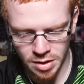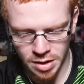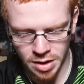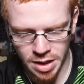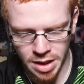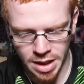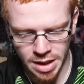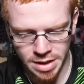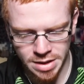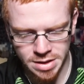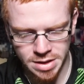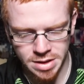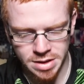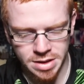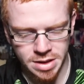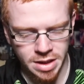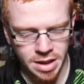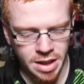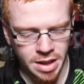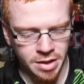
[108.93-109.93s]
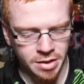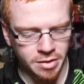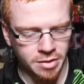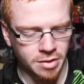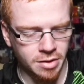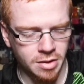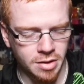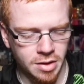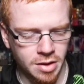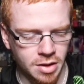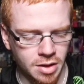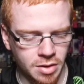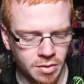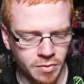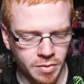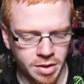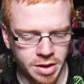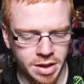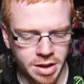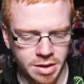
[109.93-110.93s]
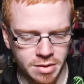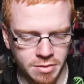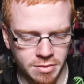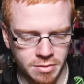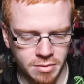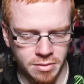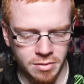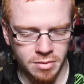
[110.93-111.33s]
nice and together with it.